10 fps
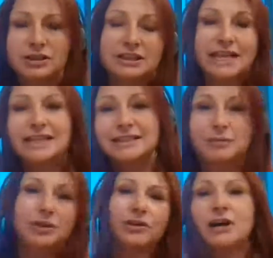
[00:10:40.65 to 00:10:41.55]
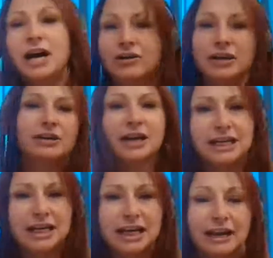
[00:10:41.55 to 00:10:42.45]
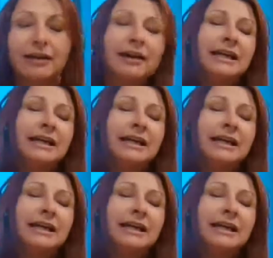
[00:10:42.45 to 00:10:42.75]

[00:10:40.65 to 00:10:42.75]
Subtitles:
So next time you're hungry, you got to eat again.